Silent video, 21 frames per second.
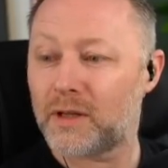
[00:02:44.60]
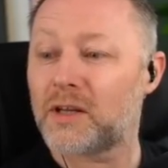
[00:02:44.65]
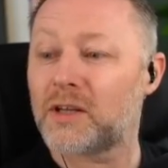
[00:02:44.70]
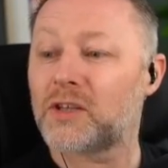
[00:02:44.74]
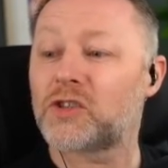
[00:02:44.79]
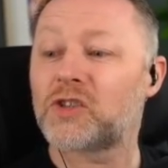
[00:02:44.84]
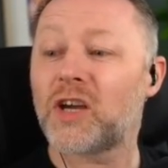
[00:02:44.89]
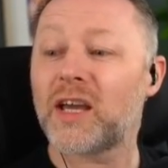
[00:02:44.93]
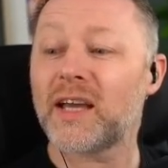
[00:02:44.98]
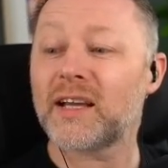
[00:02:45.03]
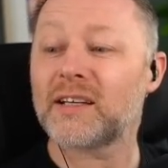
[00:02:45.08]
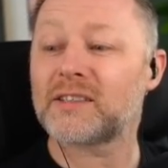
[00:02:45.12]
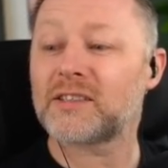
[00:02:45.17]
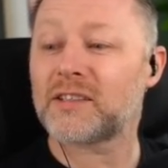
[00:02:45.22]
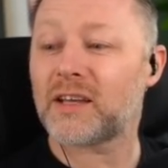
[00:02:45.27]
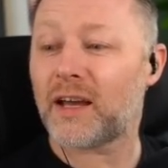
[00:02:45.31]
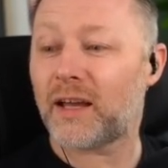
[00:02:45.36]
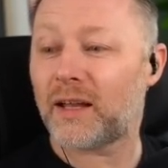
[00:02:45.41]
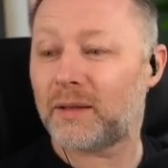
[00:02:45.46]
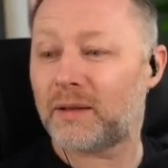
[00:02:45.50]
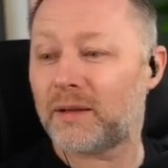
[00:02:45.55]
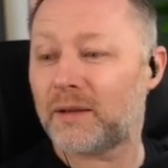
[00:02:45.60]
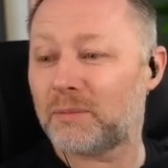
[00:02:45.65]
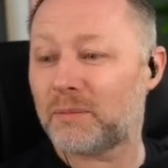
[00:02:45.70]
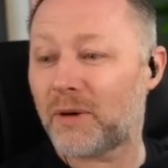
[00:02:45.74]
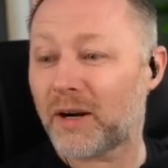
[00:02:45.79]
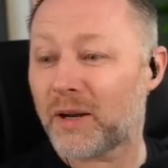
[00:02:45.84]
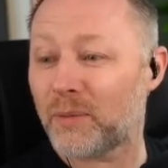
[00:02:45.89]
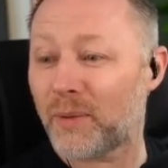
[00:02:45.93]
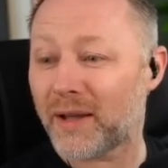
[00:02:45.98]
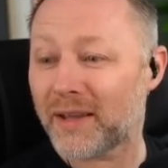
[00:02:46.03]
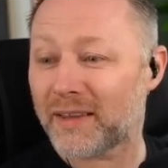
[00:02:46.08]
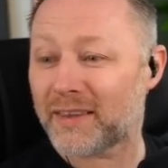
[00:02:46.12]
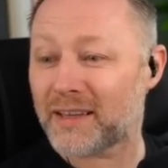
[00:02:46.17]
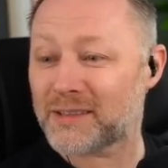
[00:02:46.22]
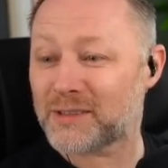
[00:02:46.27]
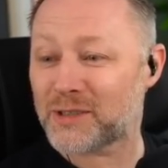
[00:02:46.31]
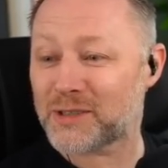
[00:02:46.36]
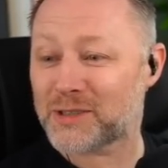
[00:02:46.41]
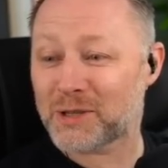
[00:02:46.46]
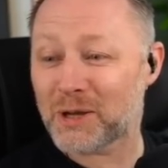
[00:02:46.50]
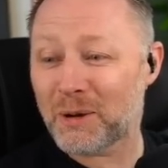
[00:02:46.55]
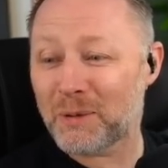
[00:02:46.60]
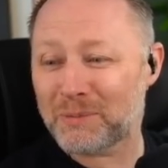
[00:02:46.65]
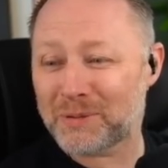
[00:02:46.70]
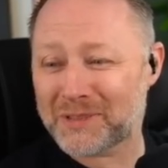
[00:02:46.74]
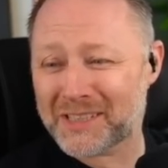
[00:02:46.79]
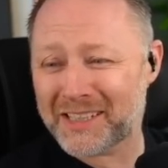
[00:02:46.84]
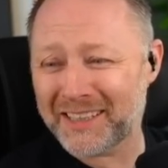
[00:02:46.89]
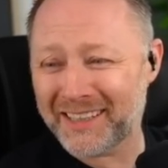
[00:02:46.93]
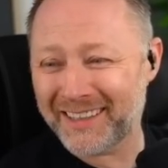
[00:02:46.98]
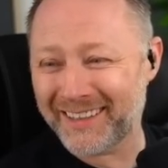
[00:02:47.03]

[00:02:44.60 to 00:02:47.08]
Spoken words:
Jake's in Murraywick thinks it's subs.